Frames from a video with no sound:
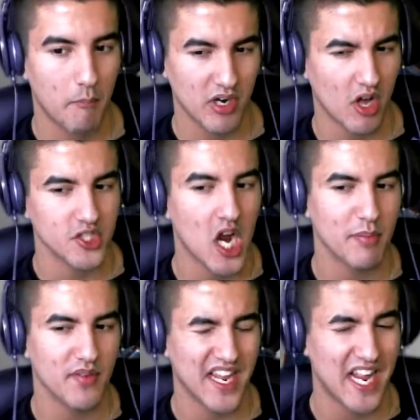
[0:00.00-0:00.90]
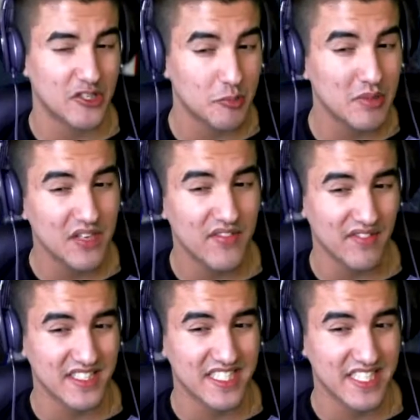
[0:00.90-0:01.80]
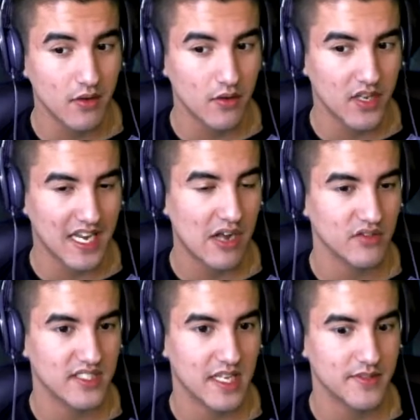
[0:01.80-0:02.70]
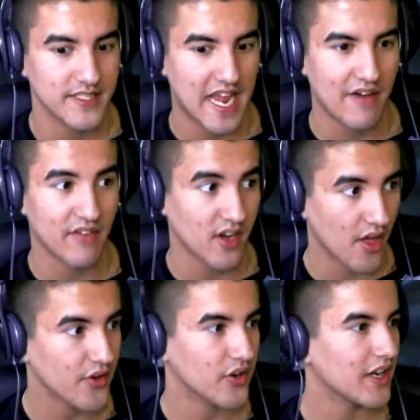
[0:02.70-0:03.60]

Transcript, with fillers: But on top of that, I do believe they have a skill that allows them to have another